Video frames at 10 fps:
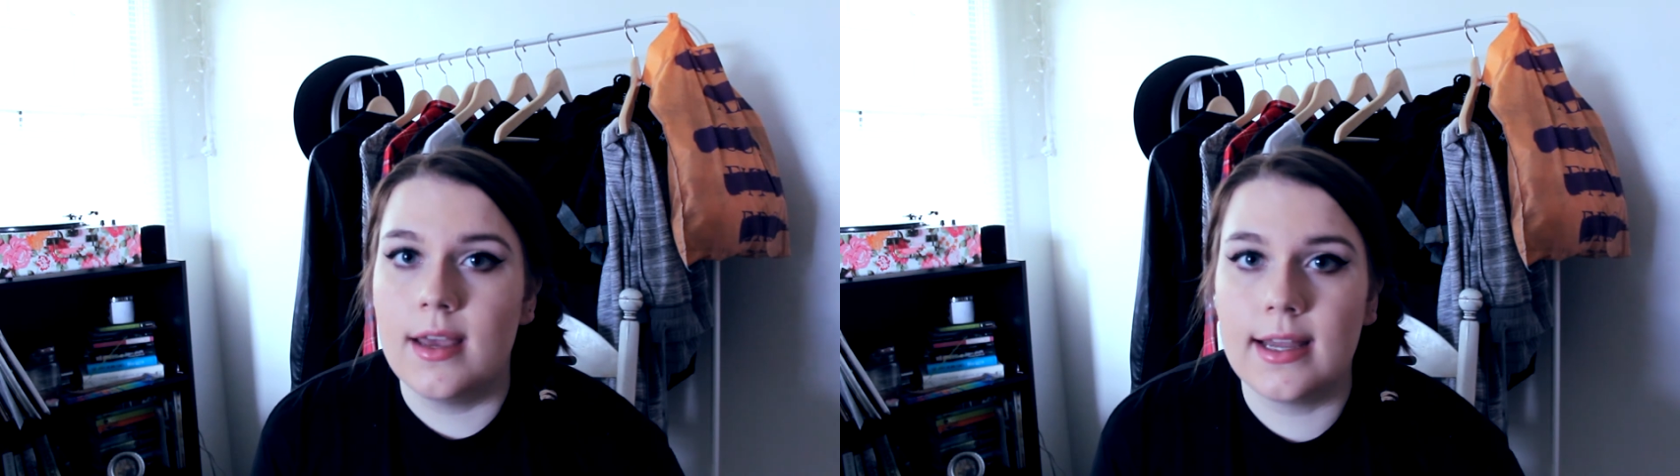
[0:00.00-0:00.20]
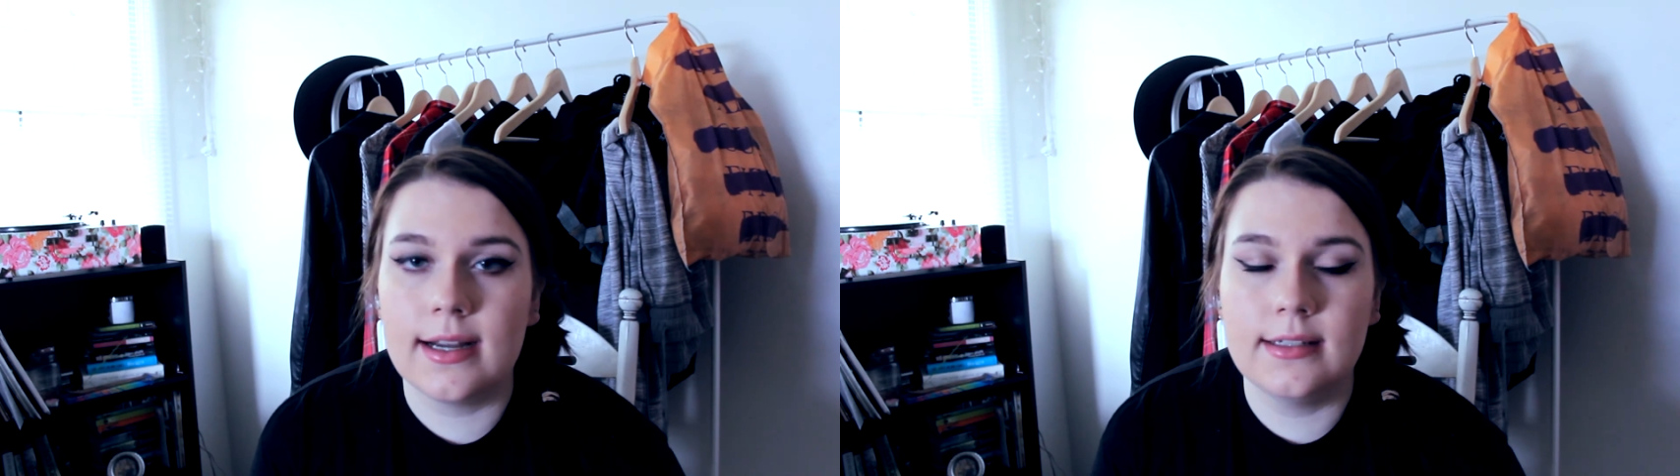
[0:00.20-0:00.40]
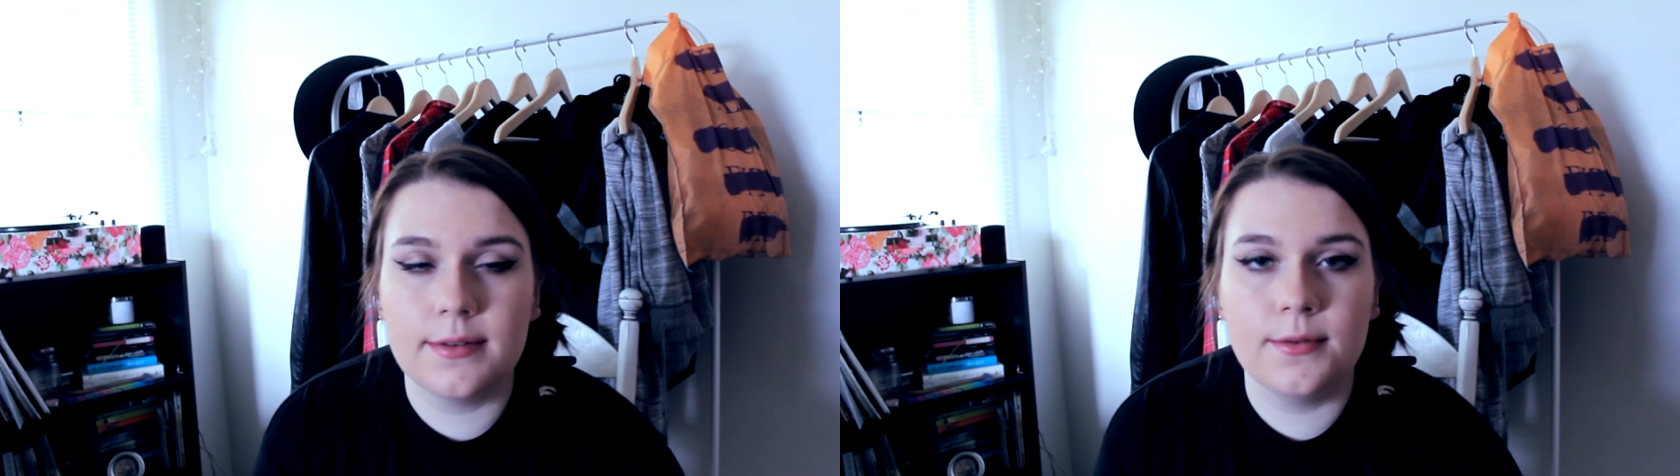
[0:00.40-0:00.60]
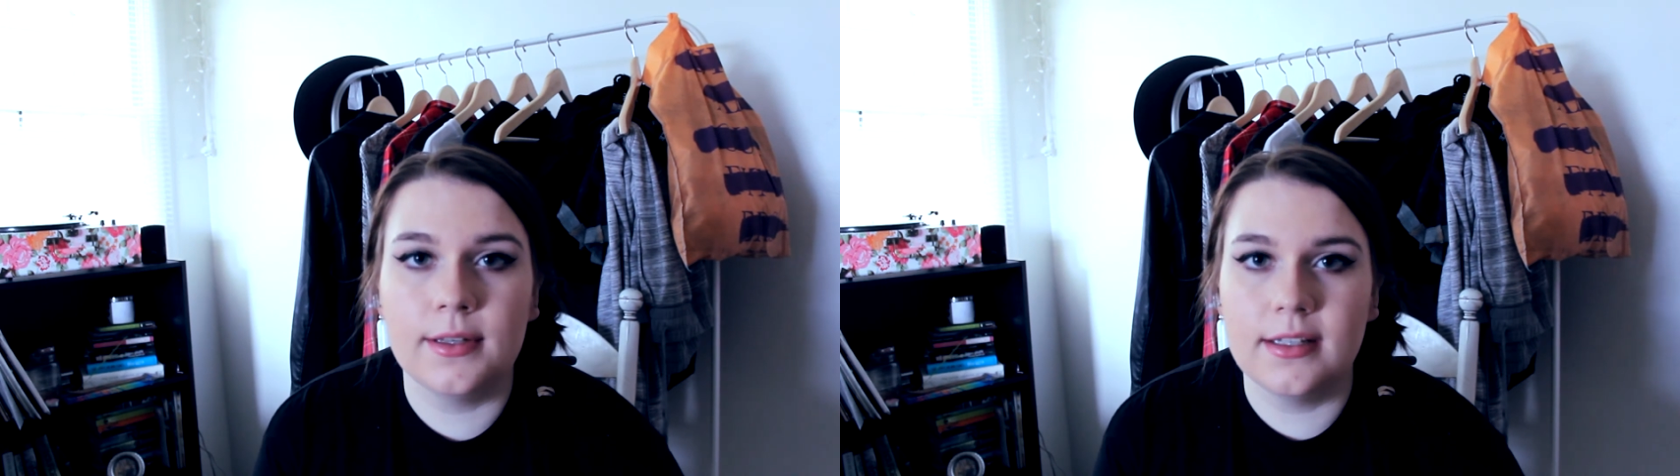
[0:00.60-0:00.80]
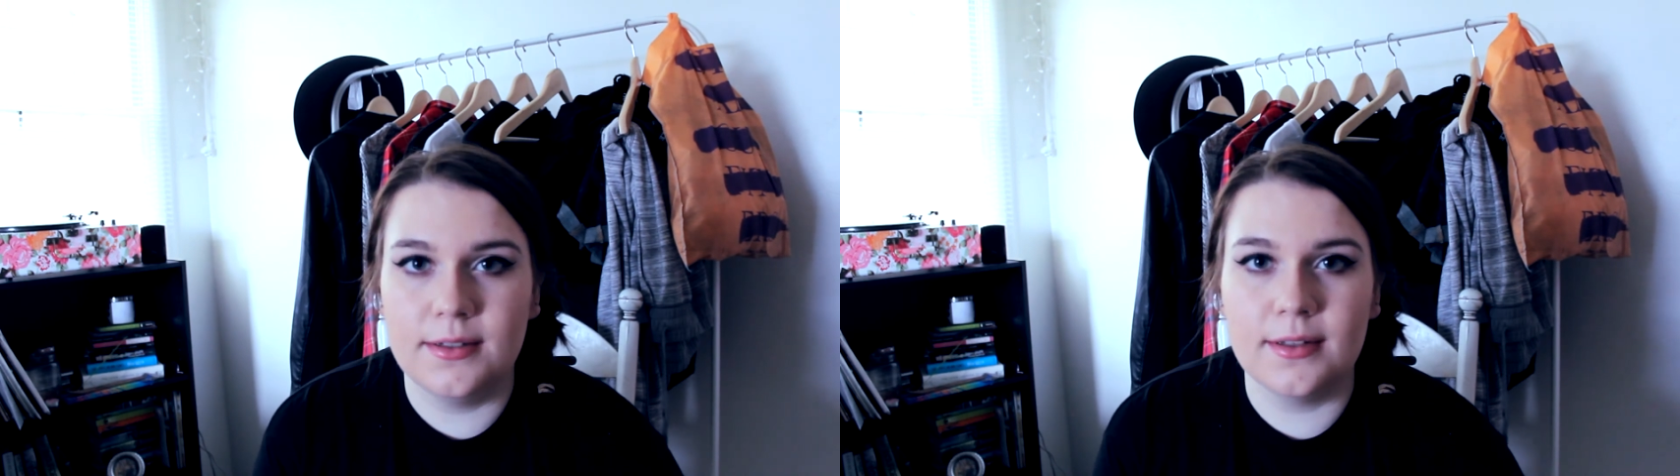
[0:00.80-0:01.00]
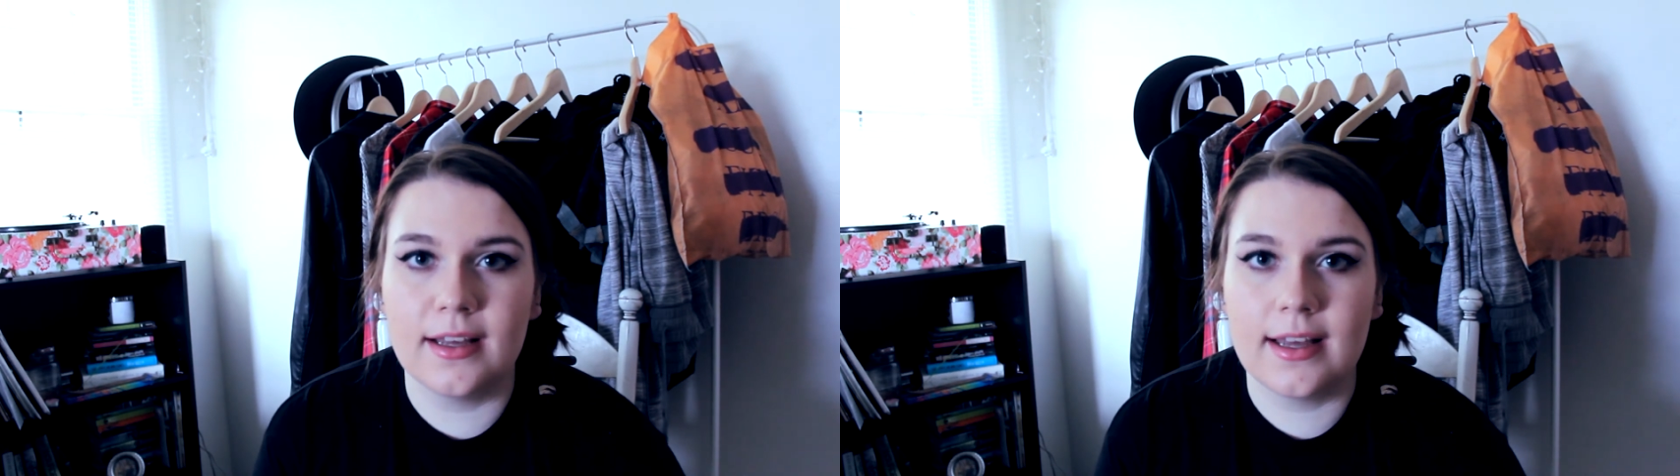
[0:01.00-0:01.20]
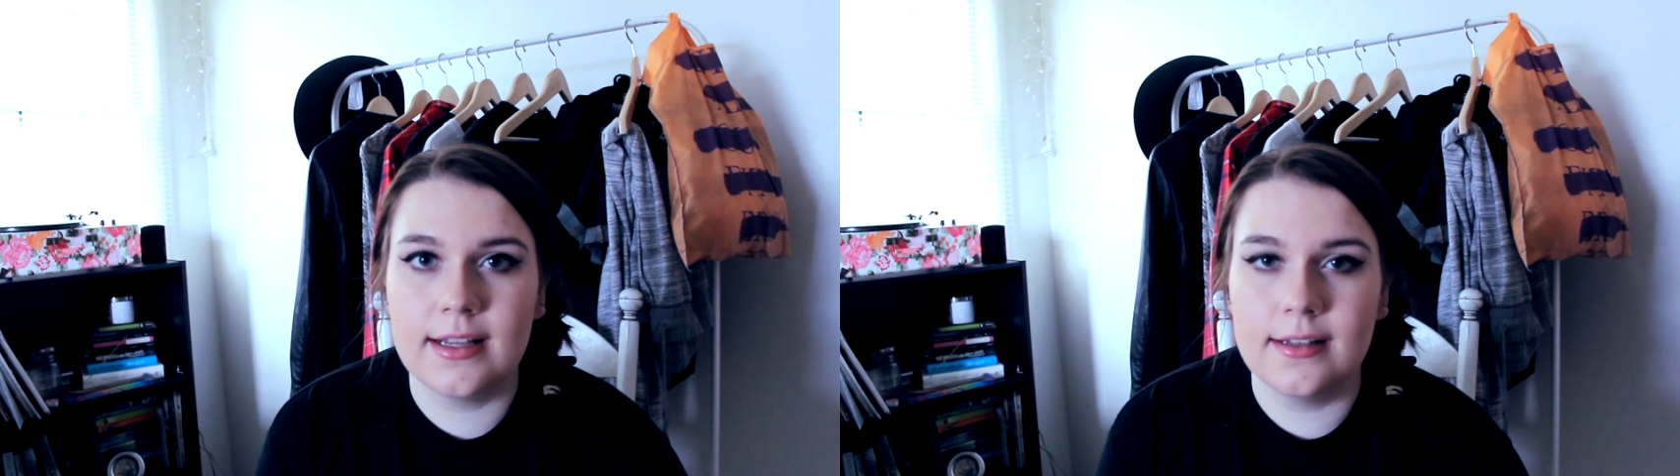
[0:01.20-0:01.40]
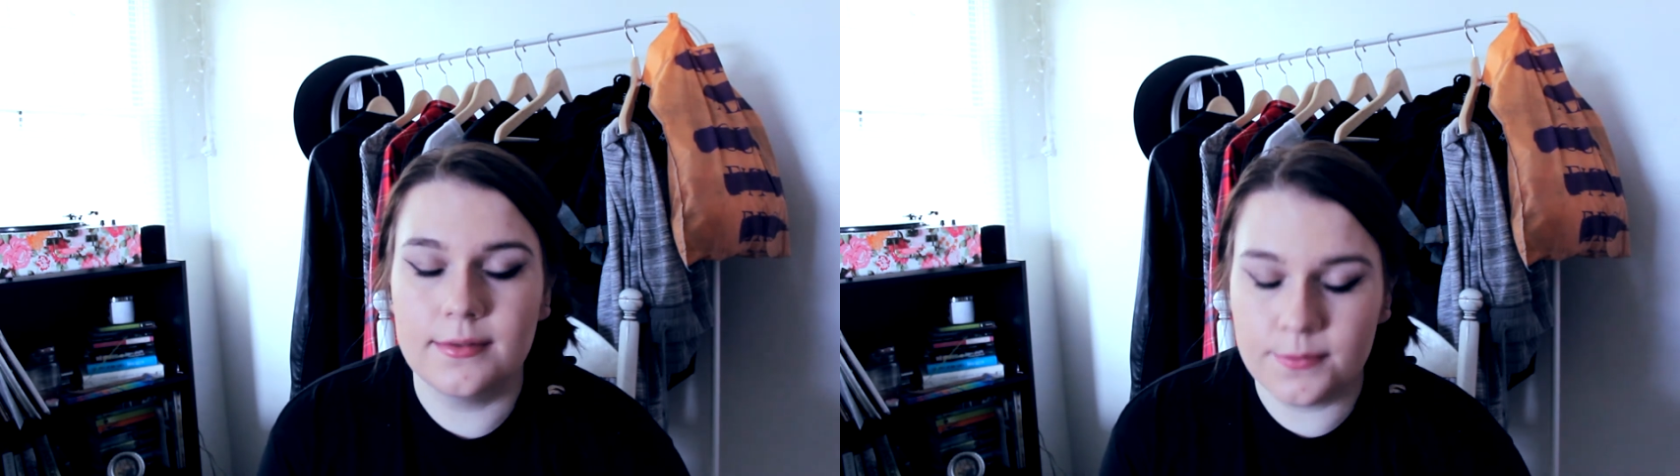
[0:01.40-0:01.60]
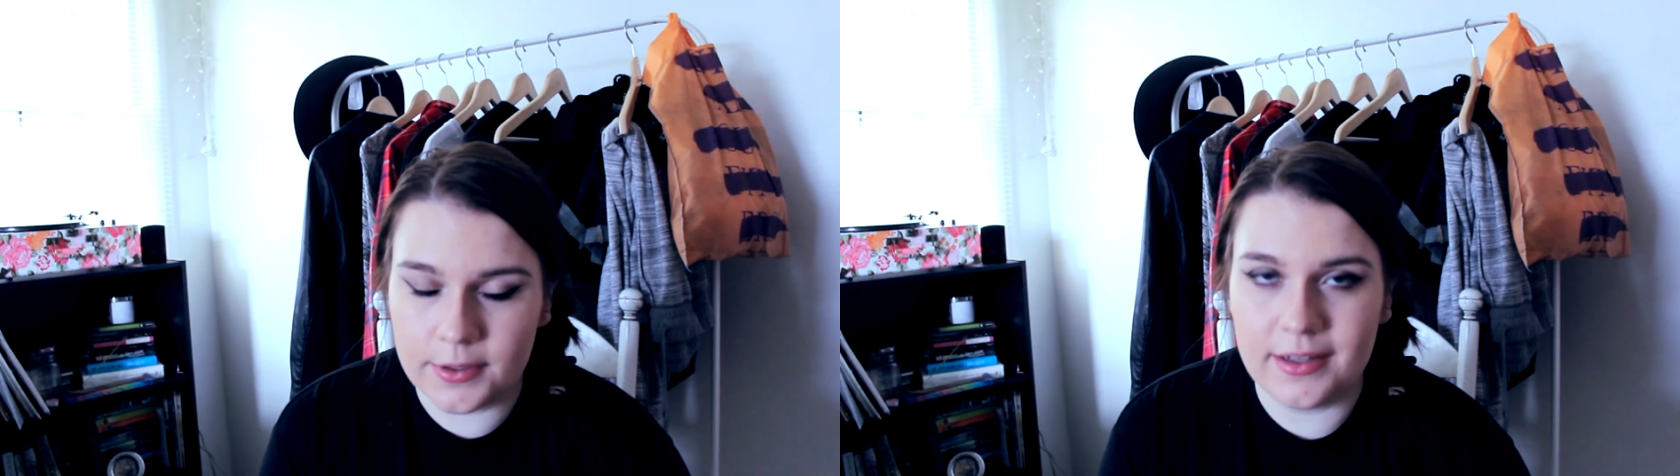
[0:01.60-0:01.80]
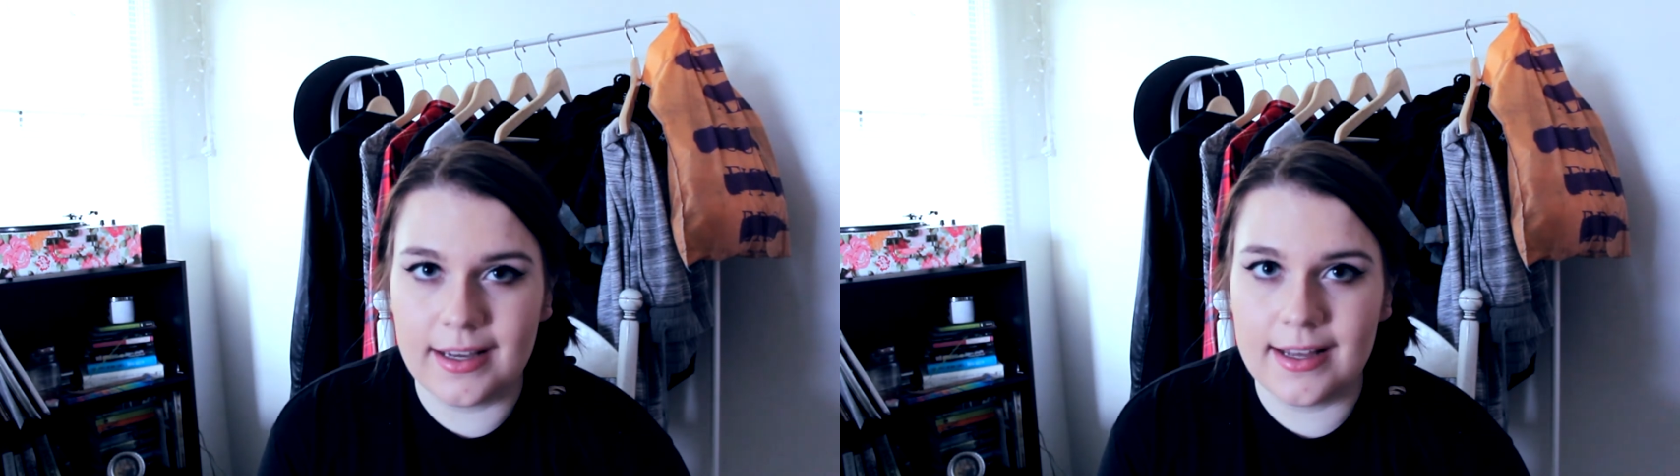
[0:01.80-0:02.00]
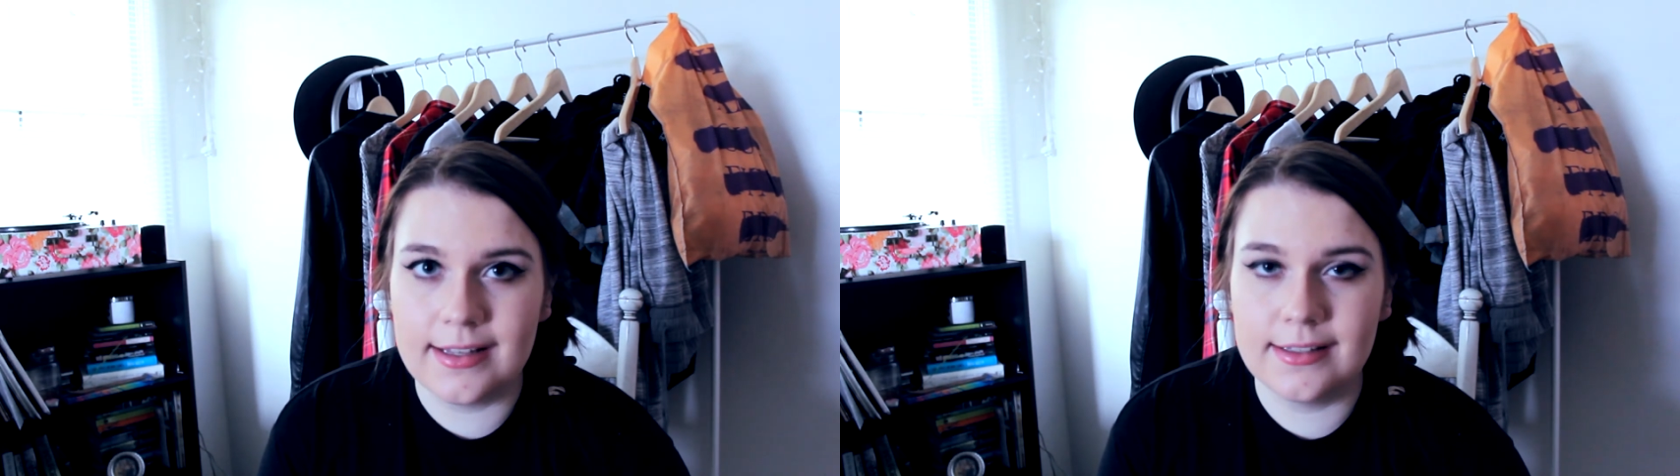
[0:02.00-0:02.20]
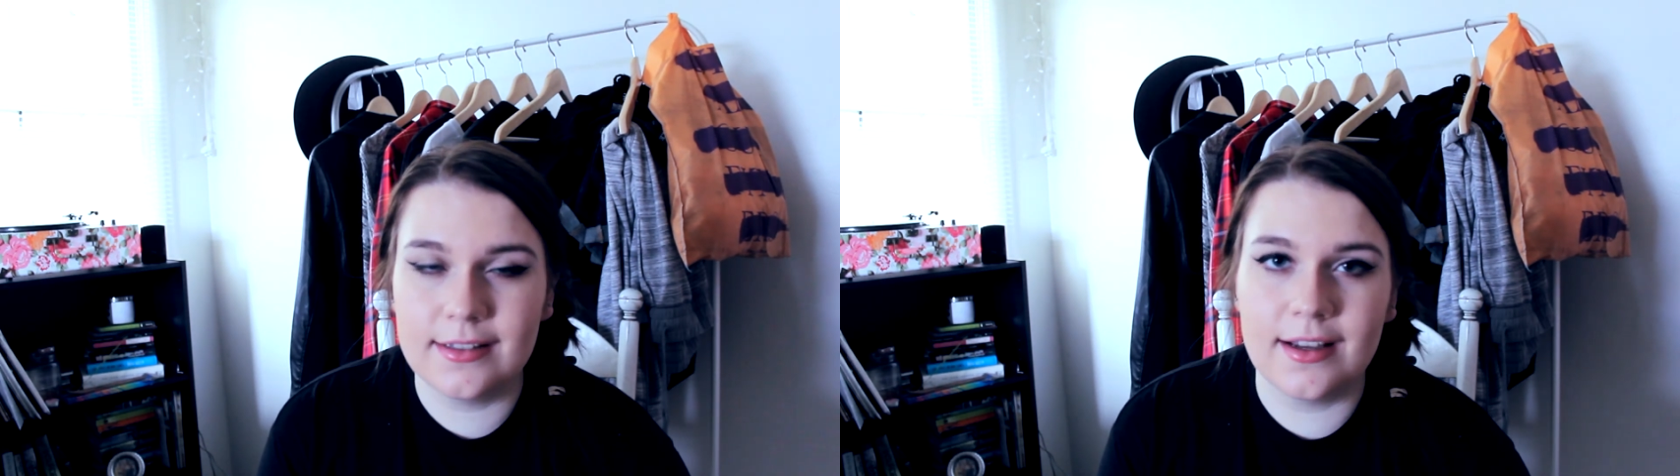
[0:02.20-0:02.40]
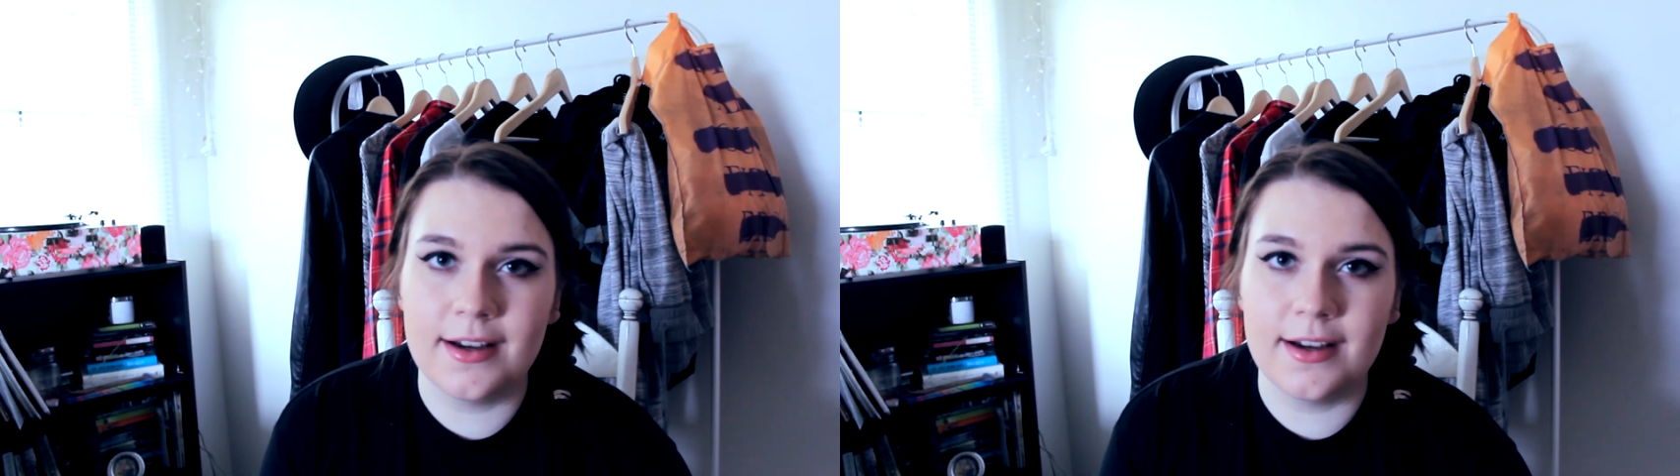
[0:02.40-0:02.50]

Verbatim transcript: and I definitely can do that for you guys.